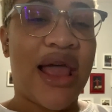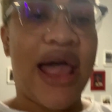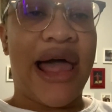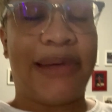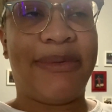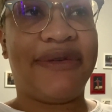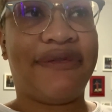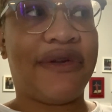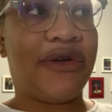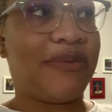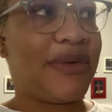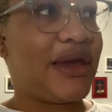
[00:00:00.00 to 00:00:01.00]
I'll be
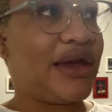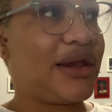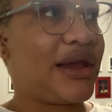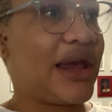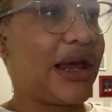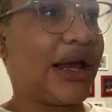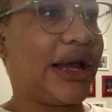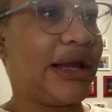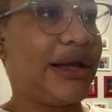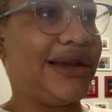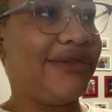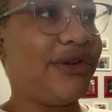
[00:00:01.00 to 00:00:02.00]
filming a
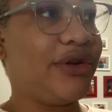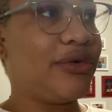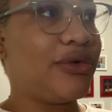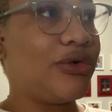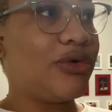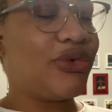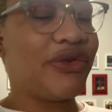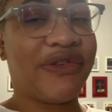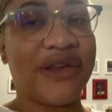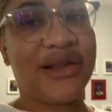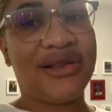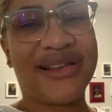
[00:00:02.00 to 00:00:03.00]
living room
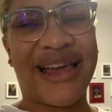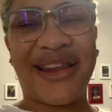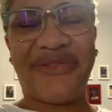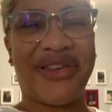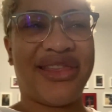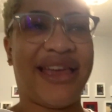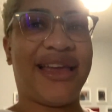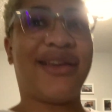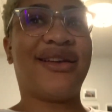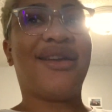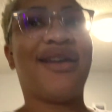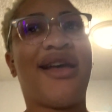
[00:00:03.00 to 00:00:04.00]
reveal kind of a
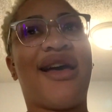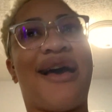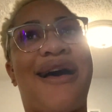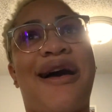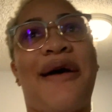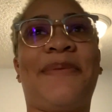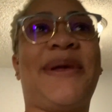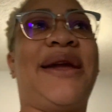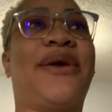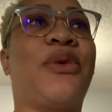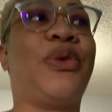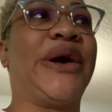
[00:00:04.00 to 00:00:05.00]
thing.
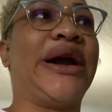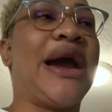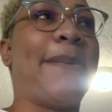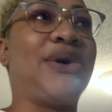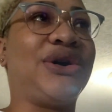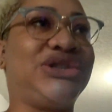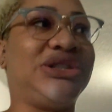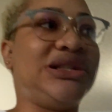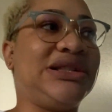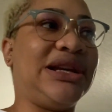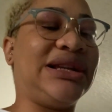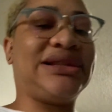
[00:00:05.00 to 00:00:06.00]
Where I
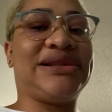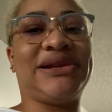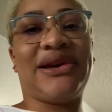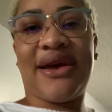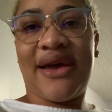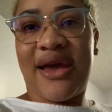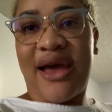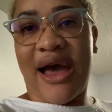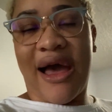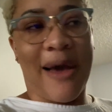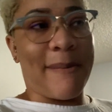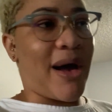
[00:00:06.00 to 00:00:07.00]
purchased it.
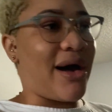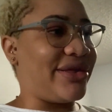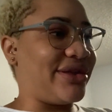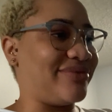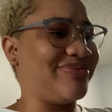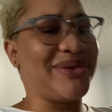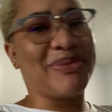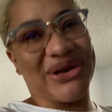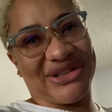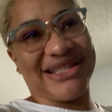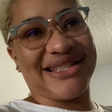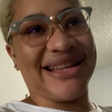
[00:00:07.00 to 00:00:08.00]

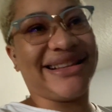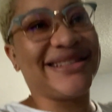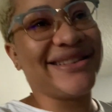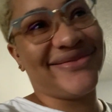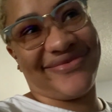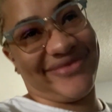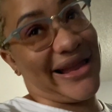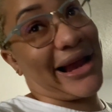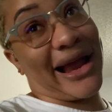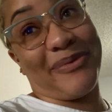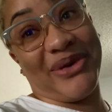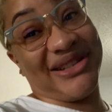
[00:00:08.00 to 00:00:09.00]
Purchased it. I
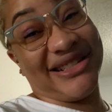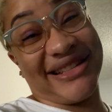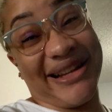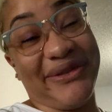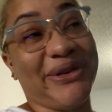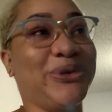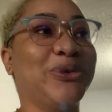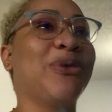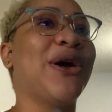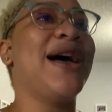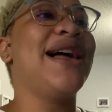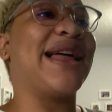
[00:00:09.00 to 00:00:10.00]
purchased the living room.
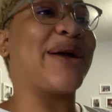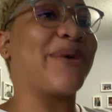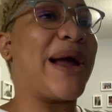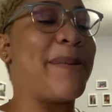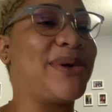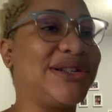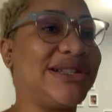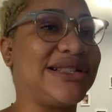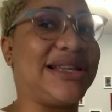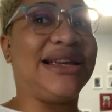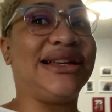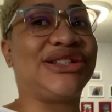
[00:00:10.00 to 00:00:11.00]
Where I purchased
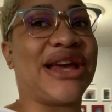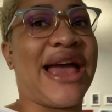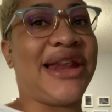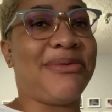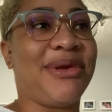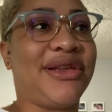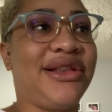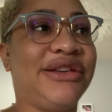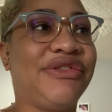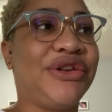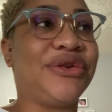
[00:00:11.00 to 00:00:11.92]
each item in the living